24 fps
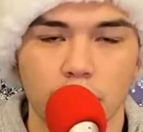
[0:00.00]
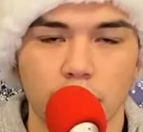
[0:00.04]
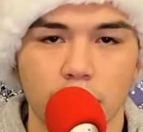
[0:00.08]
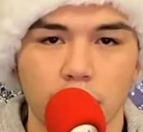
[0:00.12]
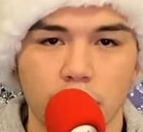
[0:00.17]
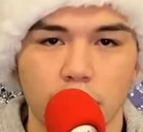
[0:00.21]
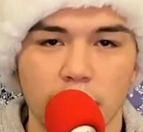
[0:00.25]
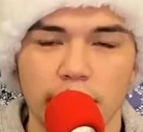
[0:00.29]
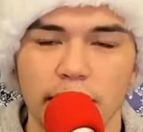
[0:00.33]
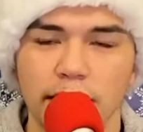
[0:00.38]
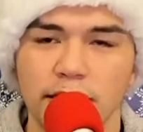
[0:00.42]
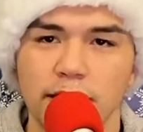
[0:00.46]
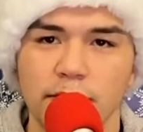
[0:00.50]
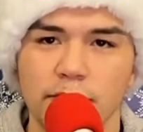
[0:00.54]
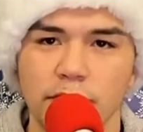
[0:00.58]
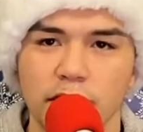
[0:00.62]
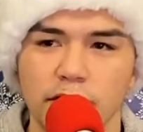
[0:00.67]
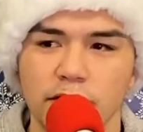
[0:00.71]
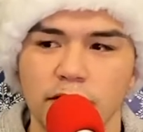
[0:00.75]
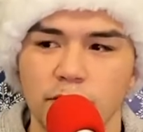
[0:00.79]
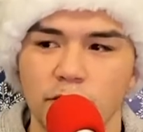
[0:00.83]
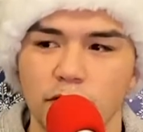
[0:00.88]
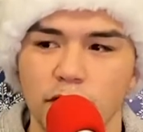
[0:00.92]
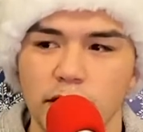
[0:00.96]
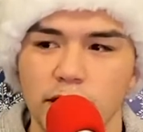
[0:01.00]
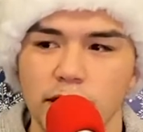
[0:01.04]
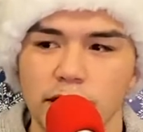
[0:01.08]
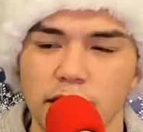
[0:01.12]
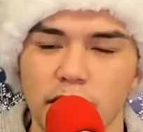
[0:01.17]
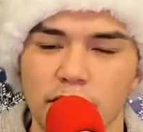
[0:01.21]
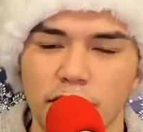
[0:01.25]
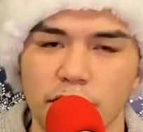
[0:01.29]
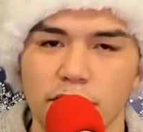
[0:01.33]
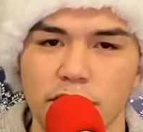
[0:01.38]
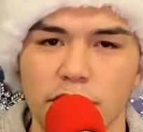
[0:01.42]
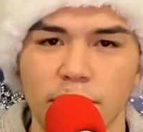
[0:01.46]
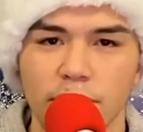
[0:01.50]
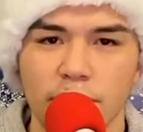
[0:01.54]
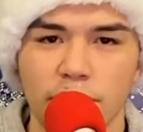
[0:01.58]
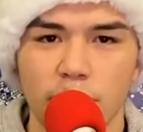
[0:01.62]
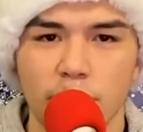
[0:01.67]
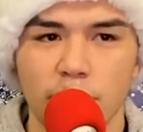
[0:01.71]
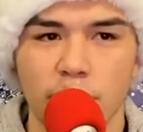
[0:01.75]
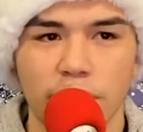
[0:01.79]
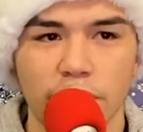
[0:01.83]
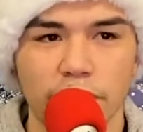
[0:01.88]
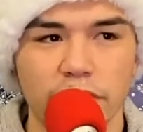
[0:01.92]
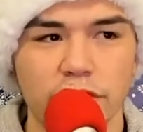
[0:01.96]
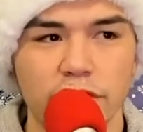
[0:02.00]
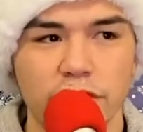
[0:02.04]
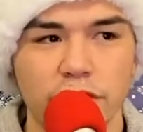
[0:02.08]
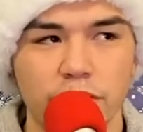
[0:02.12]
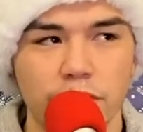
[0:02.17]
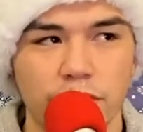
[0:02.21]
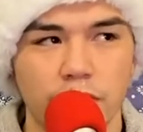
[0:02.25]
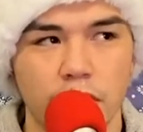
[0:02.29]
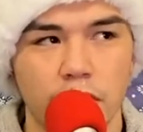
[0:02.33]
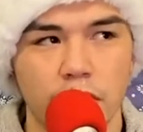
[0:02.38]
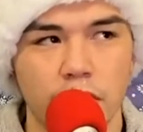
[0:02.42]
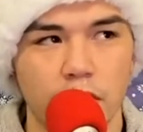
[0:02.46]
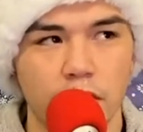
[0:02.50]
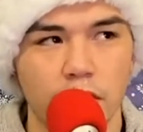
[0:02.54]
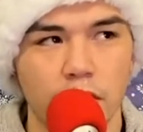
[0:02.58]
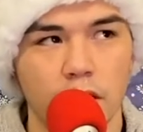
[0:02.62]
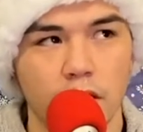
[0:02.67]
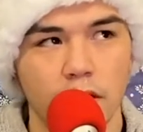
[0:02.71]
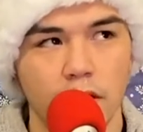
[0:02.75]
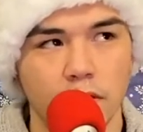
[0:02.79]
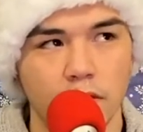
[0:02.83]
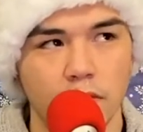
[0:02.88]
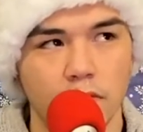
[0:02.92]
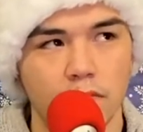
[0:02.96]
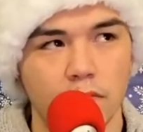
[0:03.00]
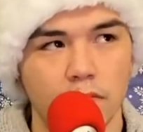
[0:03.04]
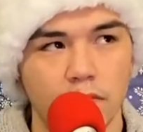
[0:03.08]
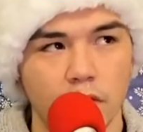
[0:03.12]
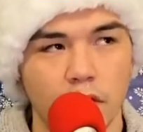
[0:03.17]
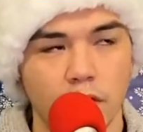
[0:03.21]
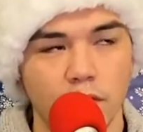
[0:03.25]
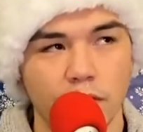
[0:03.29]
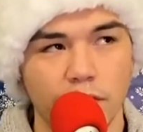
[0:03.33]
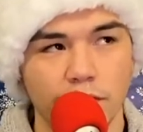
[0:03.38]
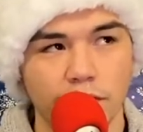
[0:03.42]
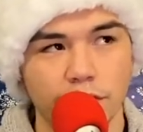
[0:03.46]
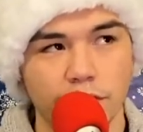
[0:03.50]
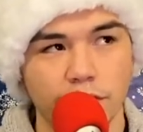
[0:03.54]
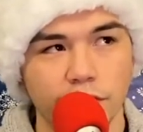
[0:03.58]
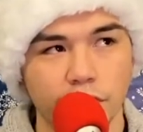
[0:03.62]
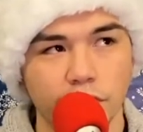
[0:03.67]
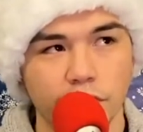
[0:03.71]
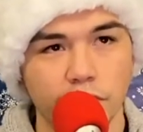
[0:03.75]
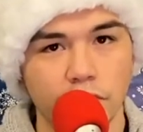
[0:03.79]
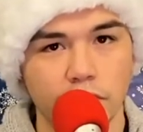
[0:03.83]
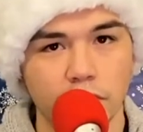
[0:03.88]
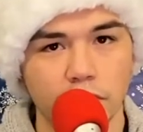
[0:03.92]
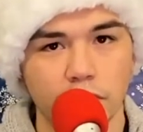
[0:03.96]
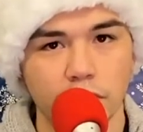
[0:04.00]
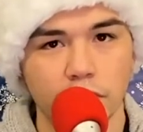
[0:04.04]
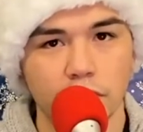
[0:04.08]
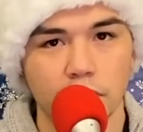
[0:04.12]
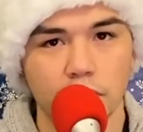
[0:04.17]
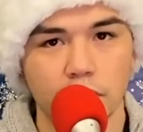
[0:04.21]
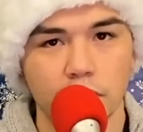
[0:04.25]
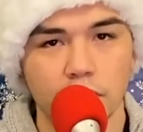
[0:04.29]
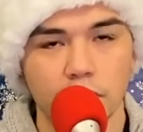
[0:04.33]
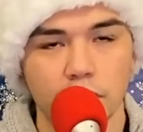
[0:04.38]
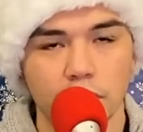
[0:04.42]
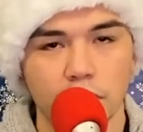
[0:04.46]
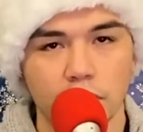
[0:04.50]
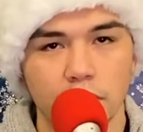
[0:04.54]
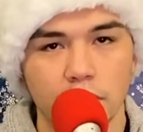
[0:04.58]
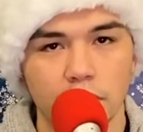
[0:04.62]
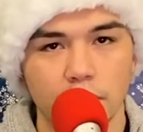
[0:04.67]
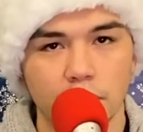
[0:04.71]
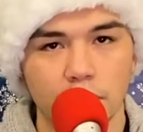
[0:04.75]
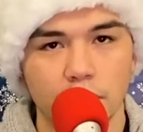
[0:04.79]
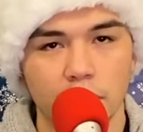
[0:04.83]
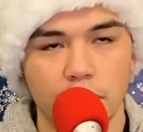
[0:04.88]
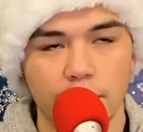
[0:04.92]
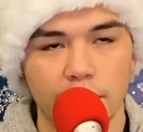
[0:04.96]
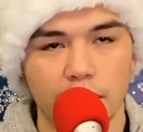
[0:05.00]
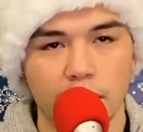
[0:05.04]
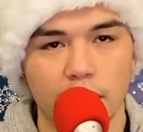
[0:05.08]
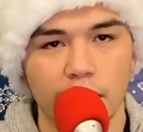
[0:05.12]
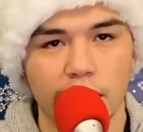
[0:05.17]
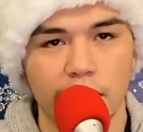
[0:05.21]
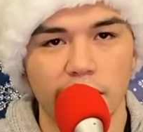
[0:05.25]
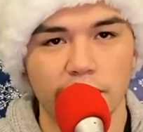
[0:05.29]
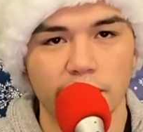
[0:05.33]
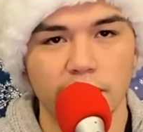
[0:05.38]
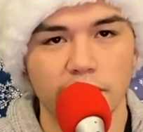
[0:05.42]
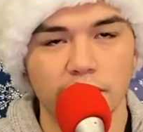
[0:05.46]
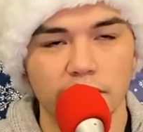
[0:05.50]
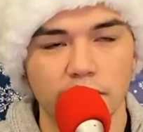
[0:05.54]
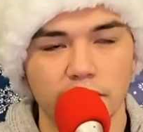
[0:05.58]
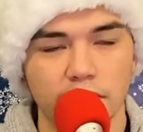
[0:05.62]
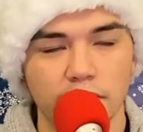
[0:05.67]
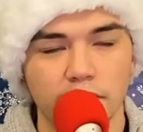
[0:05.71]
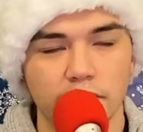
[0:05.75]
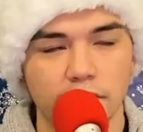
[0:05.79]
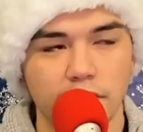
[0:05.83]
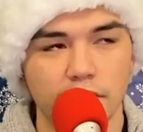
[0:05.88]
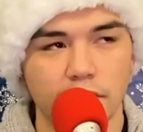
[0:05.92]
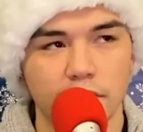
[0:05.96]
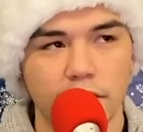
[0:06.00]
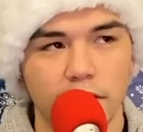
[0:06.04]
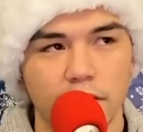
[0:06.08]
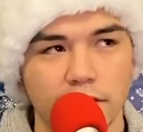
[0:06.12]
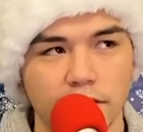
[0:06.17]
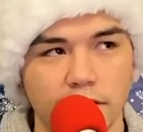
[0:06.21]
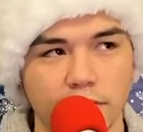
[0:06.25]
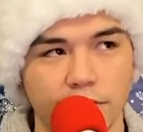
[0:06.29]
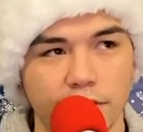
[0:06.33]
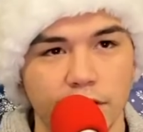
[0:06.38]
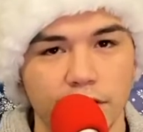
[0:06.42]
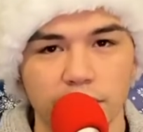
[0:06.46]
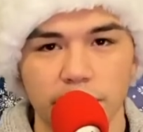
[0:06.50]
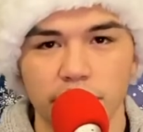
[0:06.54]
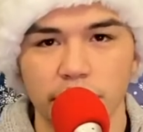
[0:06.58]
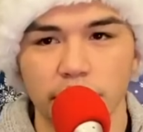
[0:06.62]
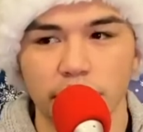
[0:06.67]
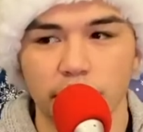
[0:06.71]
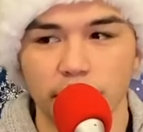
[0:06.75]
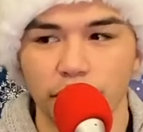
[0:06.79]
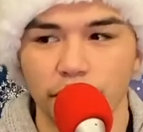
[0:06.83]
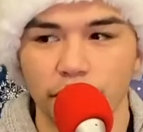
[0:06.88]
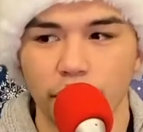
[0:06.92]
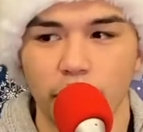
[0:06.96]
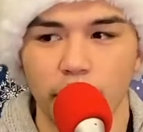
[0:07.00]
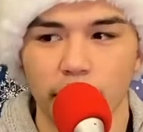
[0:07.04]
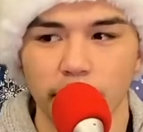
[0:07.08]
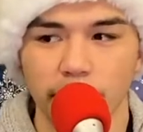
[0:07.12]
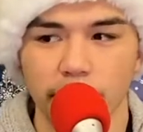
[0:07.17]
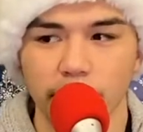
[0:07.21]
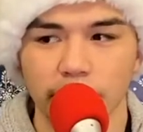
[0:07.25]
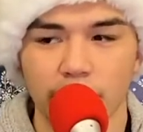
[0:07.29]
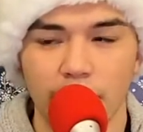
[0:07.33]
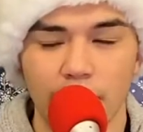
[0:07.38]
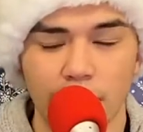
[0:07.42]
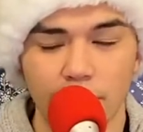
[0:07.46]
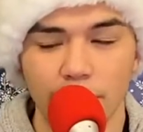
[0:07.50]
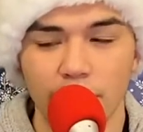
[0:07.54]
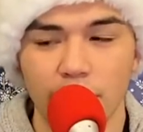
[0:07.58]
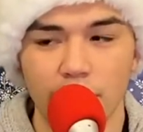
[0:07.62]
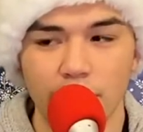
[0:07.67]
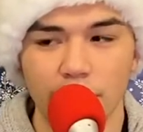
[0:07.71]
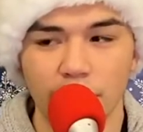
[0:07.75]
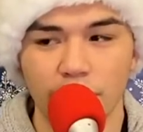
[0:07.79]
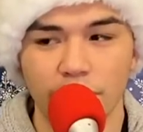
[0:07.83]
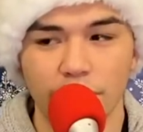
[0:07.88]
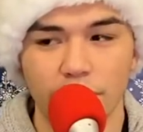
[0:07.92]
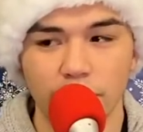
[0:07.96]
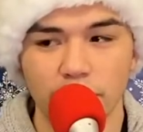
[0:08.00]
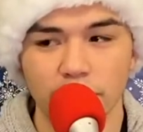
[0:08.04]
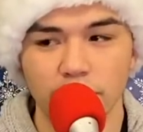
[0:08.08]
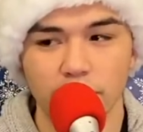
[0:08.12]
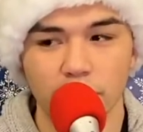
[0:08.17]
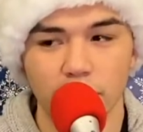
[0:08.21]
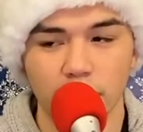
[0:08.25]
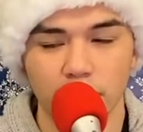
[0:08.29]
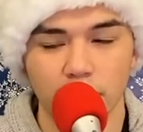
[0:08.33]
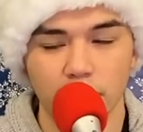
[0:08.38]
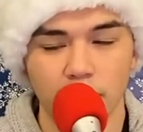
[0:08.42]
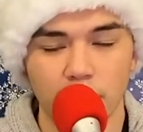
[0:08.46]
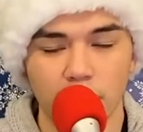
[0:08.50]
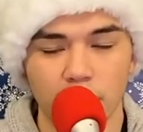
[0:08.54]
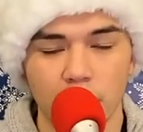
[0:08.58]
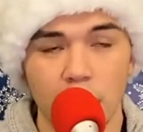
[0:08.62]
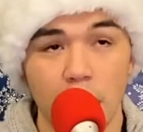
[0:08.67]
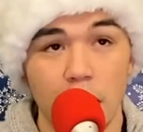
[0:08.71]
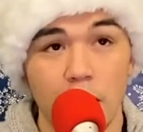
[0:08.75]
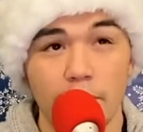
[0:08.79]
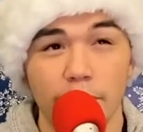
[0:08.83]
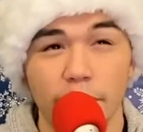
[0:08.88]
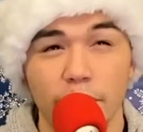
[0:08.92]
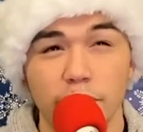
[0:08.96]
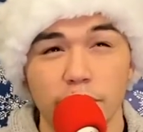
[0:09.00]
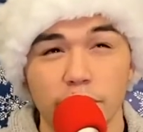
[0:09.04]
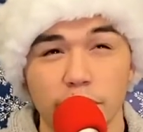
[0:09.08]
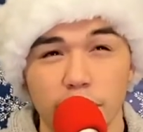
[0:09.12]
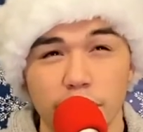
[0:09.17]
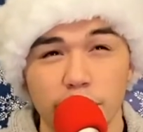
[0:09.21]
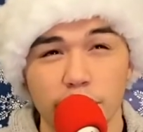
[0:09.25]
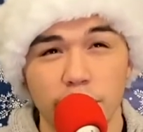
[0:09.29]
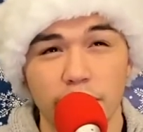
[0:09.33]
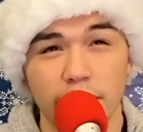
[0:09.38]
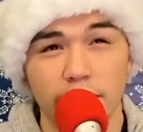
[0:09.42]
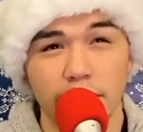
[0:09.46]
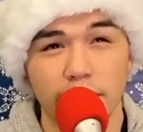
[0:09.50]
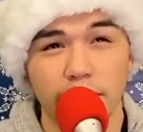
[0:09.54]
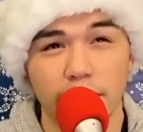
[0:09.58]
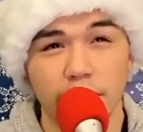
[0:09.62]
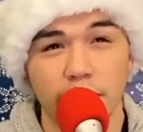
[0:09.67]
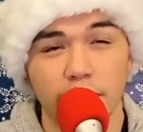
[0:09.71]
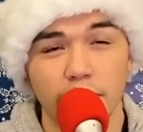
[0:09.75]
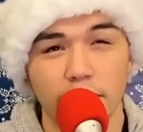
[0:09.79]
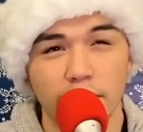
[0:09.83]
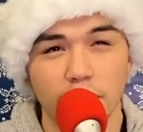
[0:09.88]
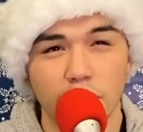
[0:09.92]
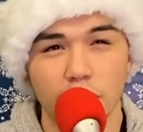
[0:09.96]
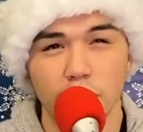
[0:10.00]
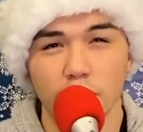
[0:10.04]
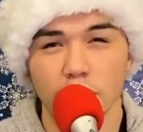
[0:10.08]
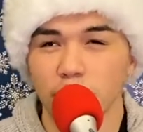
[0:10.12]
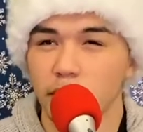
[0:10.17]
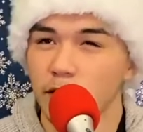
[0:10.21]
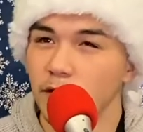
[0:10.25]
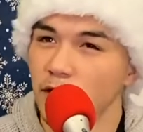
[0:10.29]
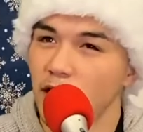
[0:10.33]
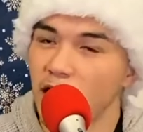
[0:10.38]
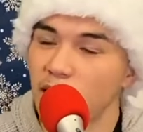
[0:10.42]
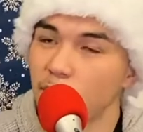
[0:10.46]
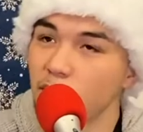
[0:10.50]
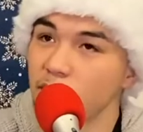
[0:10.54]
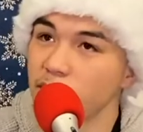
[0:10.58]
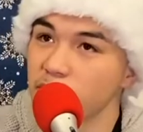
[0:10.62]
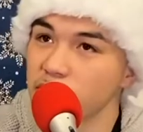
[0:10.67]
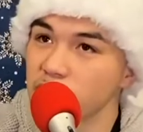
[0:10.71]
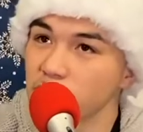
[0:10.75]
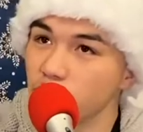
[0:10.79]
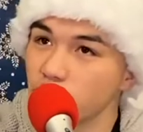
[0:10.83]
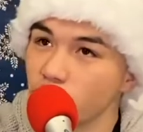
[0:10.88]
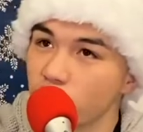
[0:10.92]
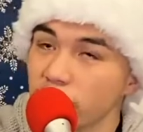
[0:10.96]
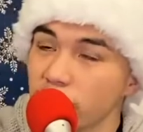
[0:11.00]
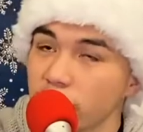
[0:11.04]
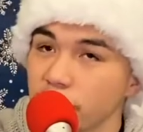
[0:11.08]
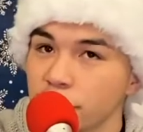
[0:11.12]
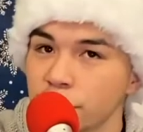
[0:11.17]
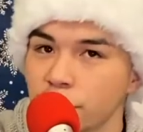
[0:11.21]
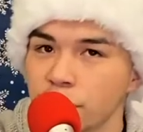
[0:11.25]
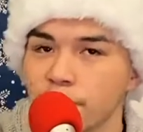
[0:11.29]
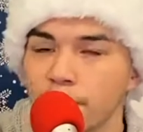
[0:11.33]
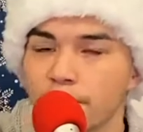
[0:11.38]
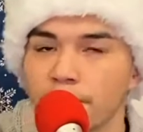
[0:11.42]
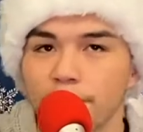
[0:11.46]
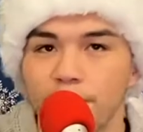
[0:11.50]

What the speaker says: I guess I've done some crazy stuff. I've jumped from a bridge to a river, too. I mean, I obviously saw someone else do it before I did it. I would not be the first one. There was also like another, like you could climb on this bridge.